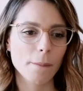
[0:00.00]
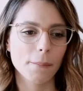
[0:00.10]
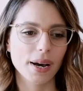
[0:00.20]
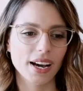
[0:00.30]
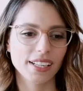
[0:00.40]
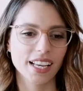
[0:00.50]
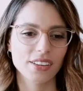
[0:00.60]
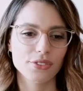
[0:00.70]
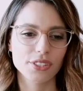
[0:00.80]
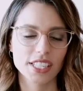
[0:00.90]
but
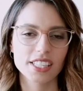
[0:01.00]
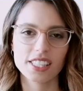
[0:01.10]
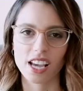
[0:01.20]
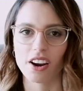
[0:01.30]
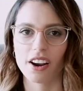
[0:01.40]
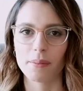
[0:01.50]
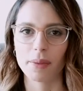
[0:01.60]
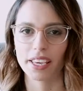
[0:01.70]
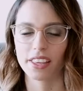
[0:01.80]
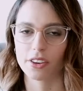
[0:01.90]
I've seen Zara
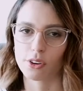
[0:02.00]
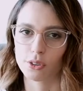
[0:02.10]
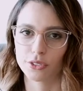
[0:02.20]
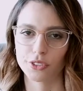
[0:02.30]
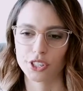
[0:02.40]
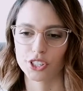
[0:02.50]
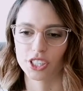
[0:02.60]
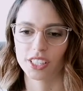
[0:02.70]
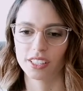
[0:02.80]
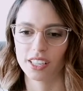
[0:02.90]
making their own
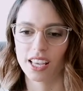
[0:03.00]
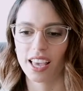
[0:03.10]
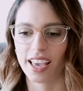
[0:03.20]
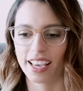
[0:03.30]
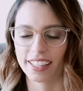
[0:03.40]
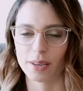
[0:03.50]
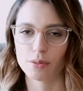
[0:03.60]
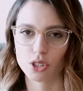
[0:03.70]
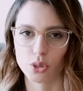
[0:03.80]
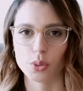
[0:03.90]
version, and I'm
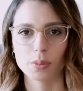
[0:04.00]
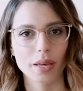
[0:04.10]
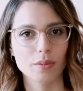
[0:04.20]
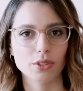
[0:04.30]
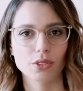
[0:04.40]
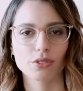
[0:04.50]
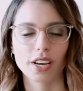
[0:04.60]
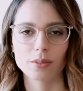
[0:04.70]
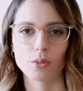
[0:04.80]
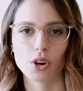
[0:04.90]
sure we'll be able to
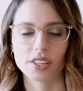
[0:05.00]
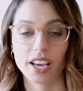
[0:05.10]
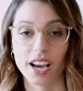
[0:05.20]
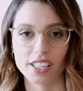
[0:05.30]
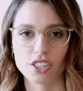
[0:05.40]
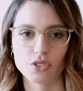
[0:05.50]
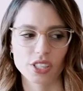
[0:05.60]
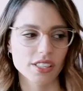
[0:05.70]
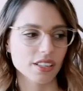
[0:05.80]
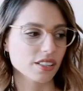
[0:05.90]
find more in the high
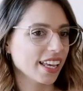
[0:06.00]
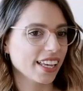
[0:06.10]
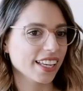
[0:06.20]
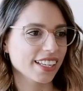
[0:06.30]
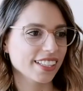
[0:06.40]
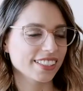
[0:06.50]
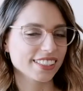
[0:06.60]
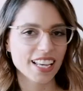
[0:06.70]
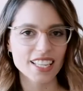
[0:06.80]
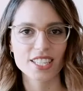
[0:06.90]
street. And
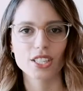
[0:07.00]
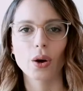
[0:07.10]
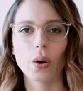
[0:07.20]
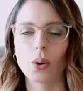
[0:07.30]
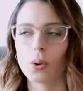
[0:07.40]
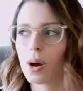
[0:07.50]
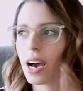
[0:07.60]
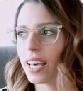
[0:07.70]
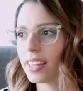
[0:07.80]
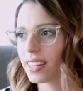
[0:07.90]
yeah, so
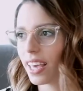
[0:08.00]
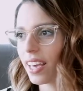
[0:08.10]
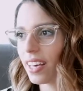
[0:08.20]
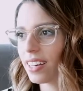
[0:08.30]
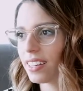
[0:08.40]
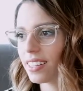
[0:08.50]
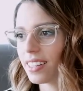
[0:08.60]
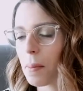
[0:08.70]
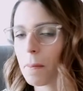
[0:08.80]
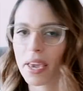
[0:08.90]
I think
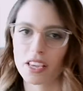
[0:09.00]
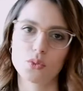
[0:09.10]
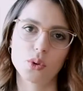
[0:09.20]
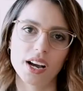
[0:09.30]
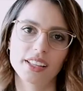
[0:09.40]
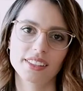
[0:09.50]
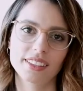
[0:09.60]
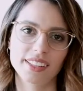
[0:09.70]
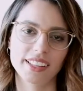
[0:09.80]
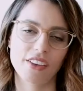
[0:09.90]
the main one
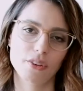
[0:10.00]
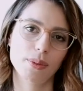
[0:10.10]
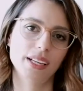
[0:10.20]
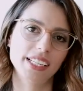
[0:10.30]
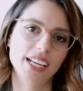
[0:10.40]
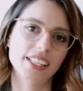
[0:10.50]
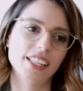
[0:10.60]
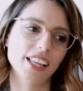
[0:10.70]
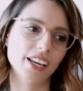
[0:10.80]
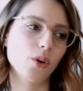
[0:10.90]
that everybody kind
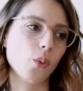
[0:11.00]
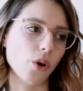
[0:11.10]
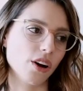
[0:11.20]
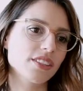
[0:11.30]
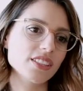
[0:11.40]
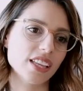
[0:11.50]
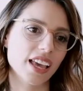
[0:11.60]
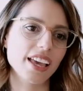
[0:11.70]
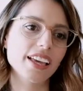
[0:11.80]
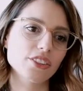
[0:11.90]
of like wants
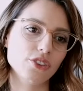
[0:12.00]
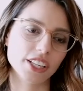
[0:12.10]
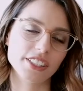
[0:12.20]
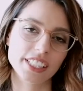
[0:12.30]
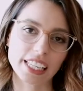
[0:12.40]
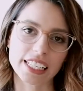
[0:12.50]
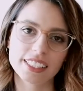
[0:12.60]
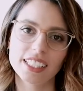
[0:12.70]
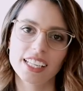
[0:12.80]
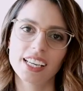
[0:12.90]
and try to
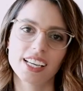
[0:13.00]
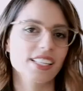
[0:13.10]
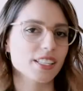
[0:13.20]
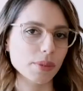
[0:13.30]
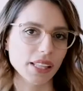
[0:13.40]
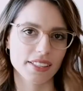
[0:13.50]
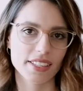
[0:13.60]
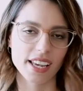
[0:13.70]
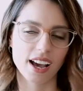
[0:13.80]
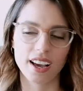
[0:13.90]
get is the
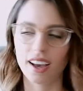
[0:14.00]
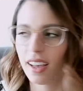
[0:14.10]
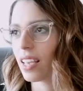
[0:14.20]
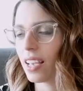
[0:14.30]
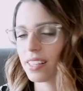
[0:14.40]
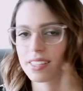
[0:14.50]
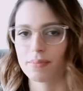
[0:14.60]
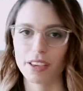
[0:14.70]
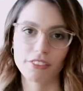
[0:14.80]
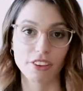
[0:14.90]
Balenciaga. It's
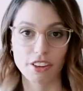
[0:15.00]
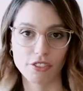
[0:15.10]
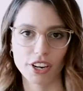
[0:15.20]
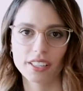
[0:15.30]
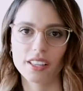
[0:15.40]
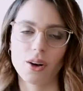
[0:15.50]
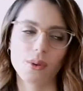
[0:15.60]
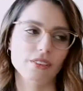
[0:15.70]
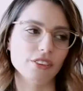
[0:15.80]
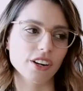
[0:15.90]
my favorite,
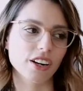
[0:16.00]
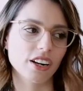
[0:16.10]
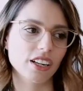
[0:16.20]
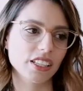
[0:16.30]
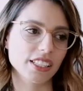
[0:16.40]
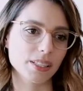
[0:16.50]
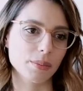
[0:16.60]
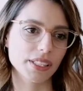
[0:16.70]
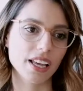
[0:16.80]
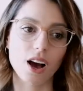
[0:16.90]
however, it's a
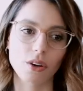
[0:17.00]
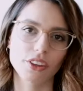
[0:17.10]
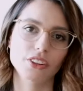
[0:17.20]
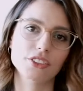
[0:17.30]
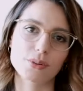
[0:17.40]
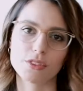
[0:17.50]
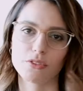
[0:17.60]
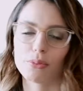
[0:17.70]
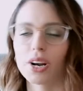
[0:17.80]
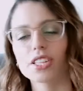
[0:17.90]
bit out there in terms
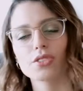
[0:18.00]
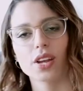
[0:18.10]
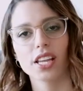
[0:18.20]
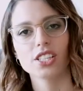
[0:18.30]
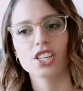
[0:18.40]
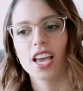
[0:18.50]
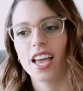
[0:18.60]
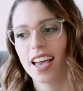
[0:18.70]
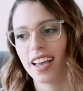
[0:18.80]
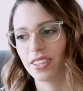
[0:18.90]
of price range,
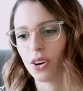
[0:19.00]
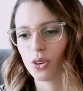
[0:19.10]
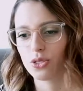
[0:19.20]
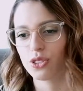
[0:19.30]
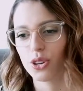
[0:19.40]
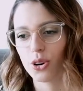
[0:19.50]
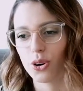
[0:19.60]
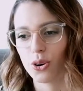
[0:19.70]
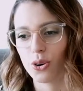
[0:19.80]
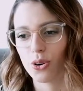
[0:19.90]
and
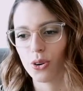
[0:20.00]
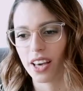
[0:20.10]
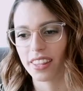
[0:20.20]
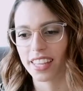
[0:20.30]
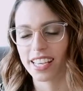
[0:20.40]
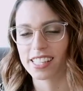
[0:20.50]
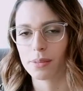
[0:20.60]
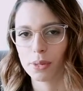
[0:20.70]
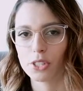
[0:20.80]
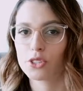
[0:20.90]
also I think it's
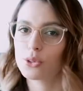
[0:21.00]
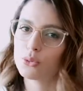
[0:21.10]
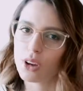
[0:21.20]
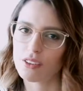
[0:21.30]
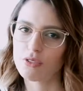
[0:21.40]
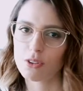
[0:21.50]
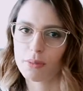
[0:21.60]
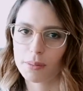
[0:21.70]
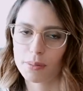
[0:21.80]
a bit too rough for my